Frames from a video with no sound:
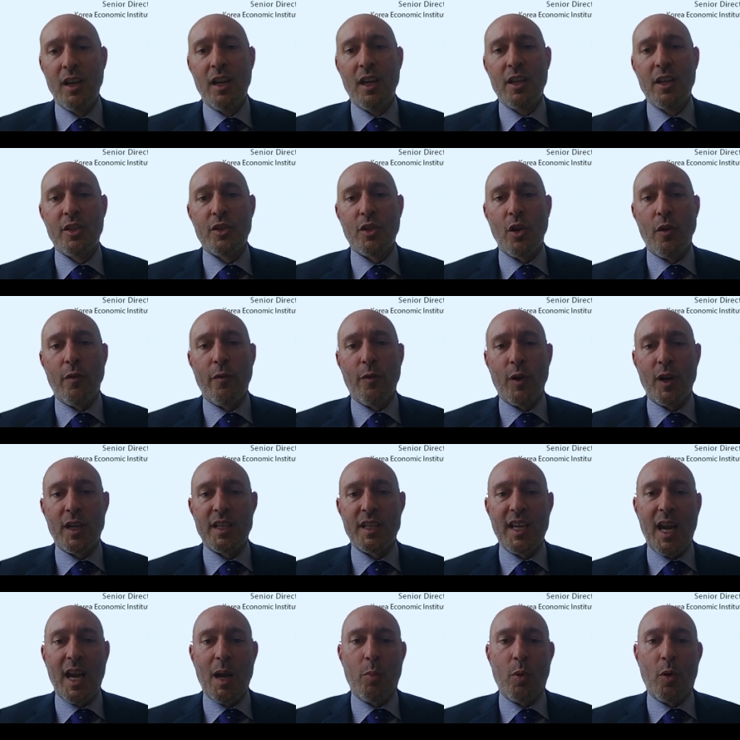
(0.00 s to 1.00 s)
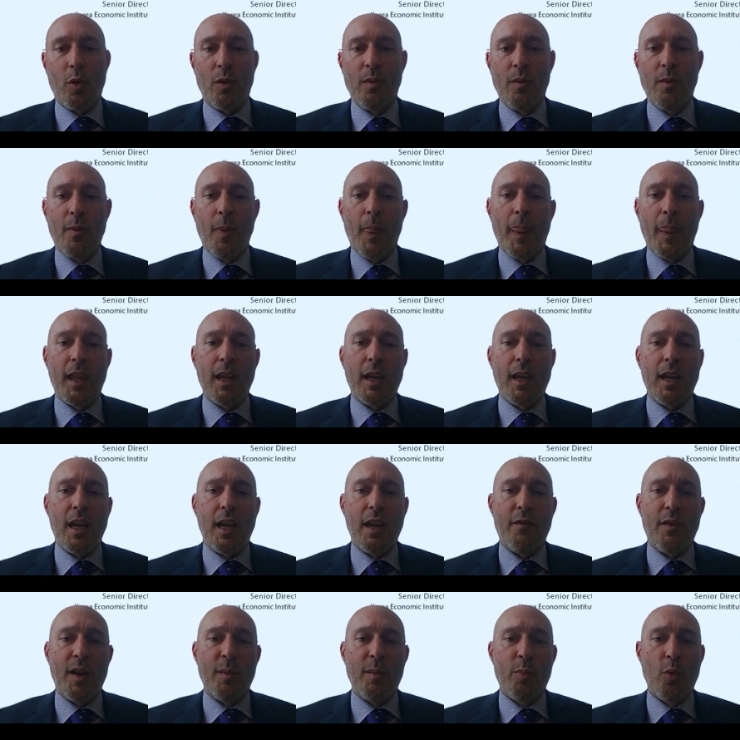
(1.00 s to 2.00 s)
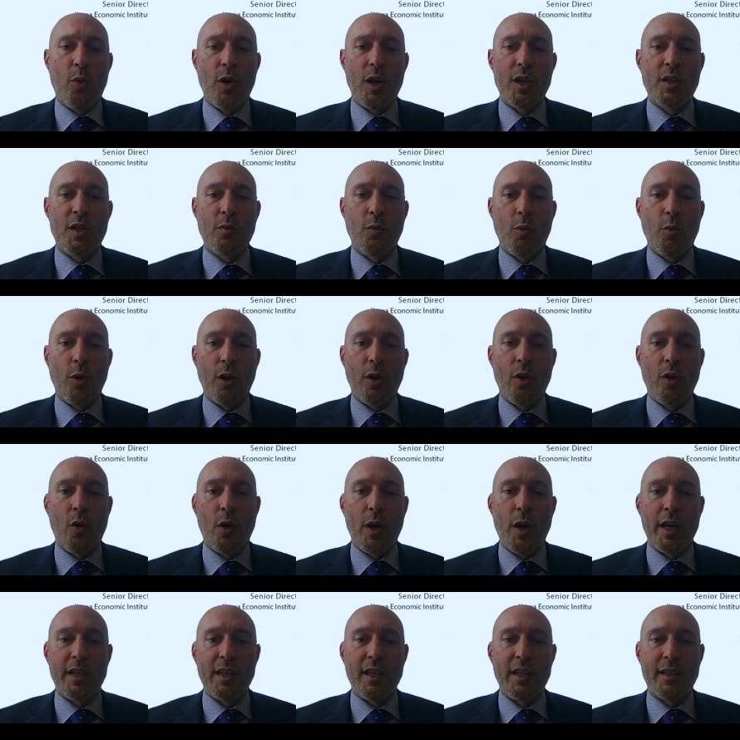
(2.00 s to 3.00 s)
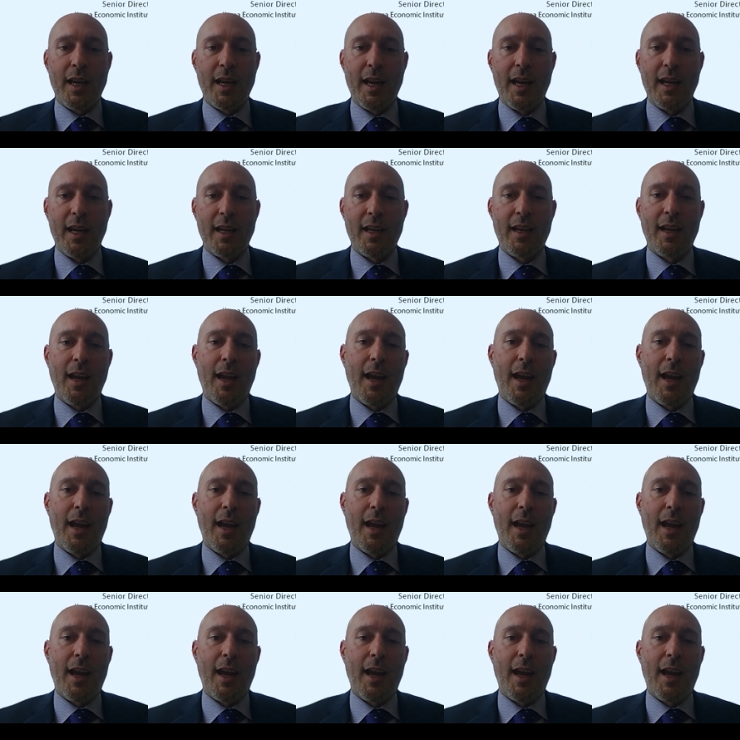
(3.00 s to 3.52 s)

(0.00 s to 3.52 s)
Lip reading: So for example, if imports were going to take,